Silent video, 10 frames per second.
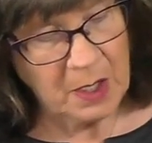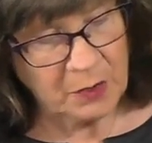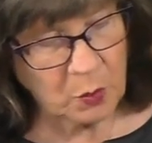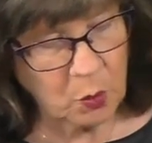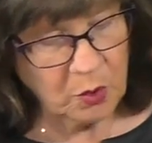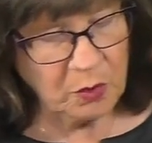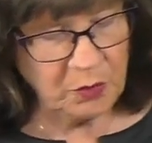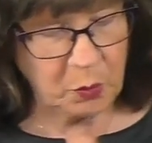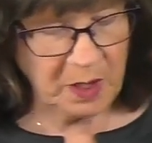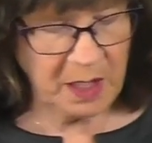The
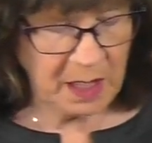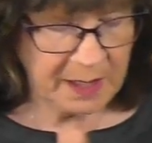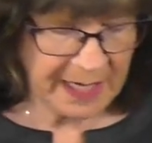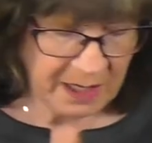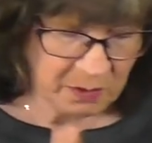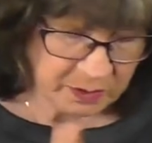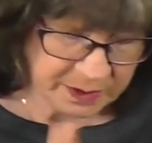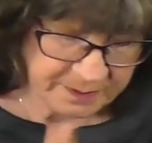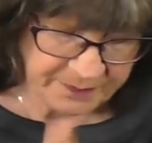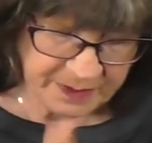world we now
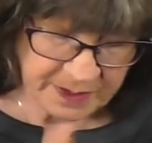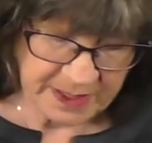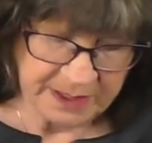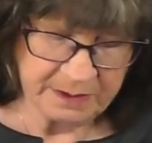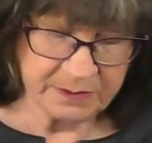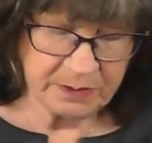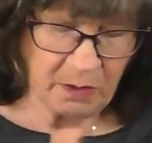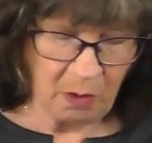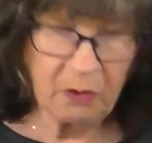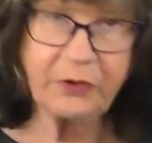live in is
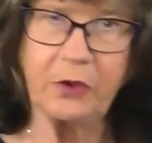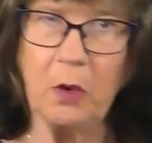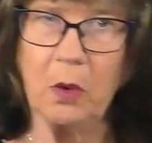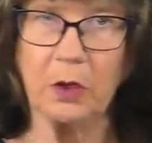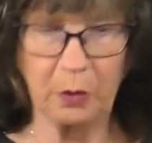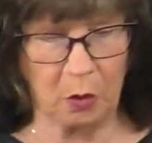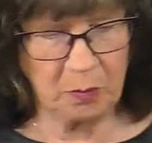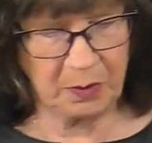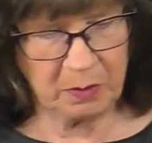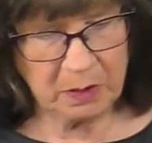also
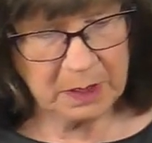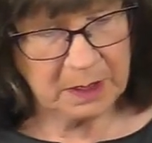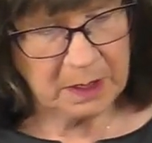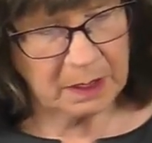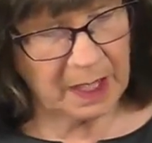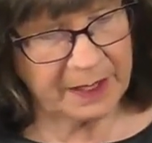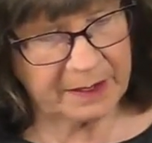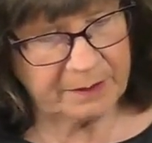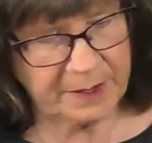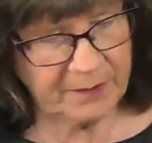global,
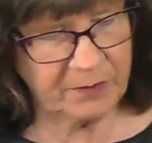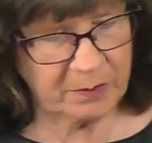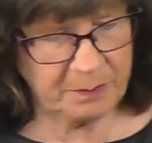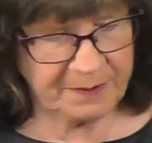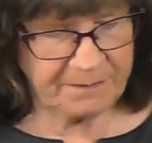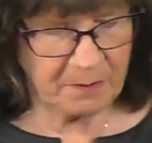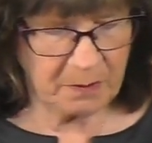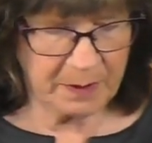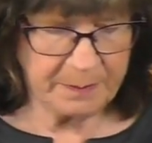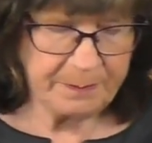like never
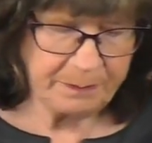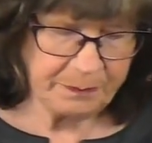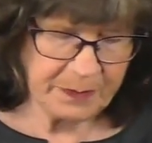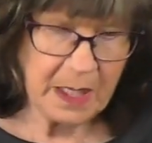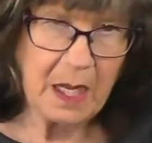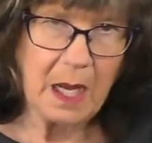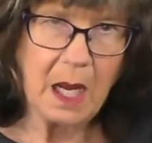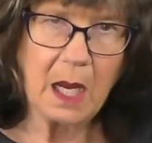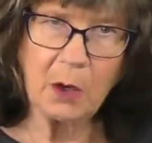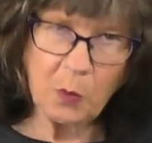before.
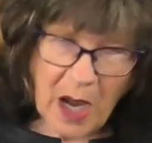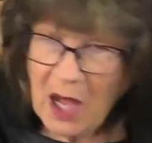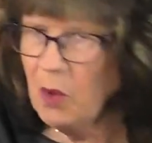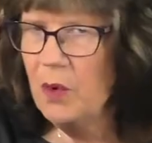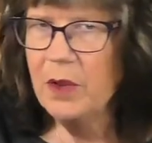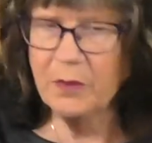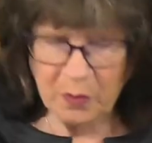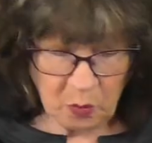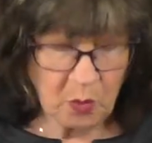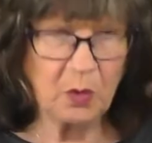Around
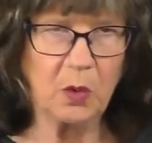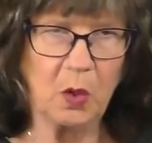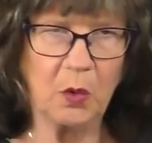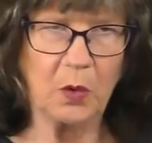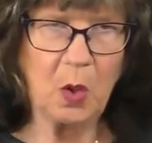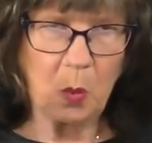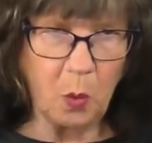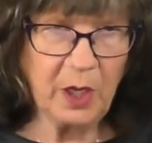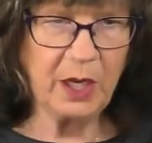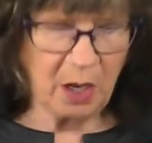the world,
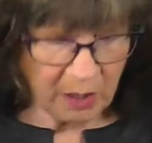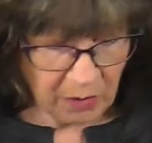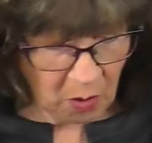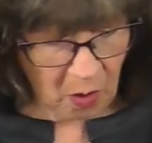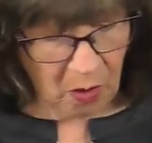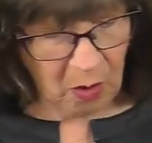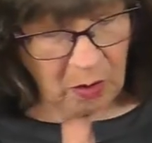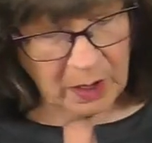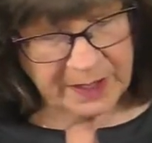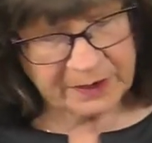we are
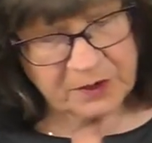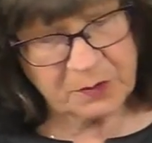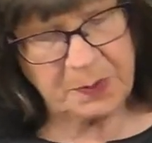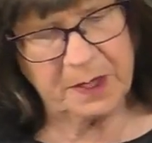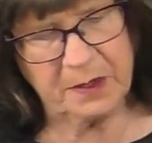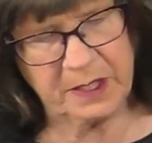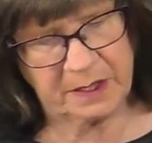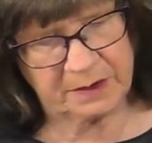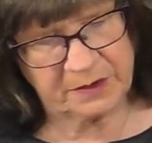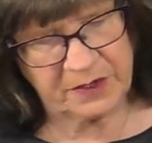all
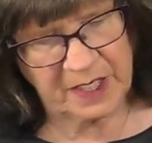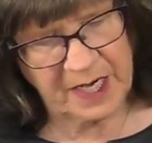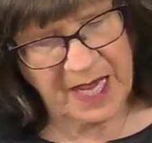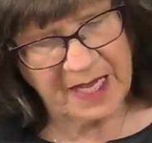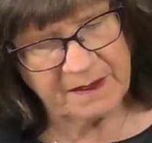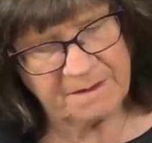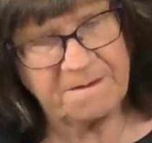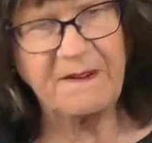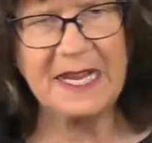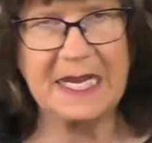experiencing and
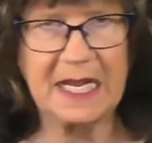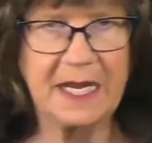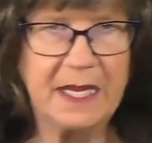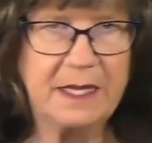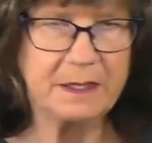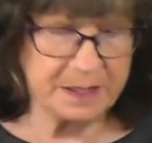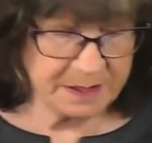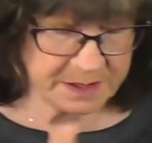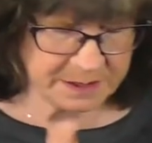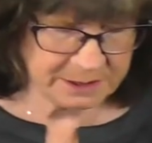fighting
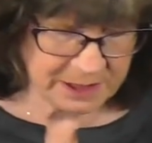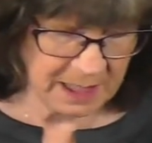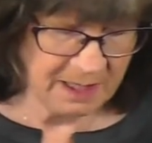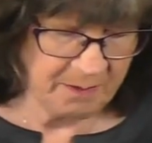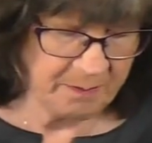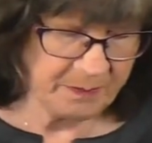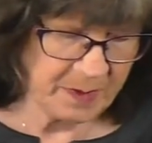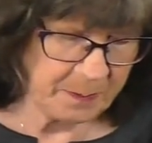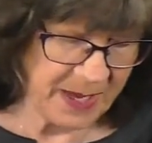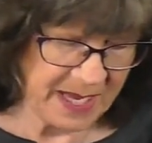this
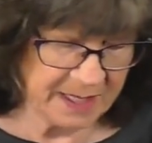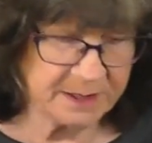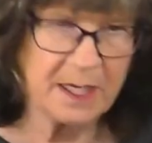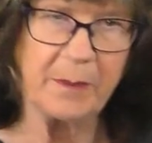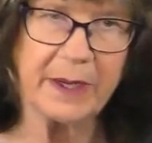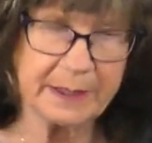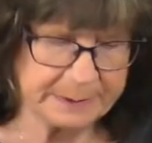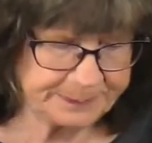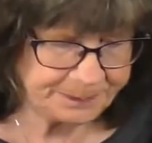same pandemic.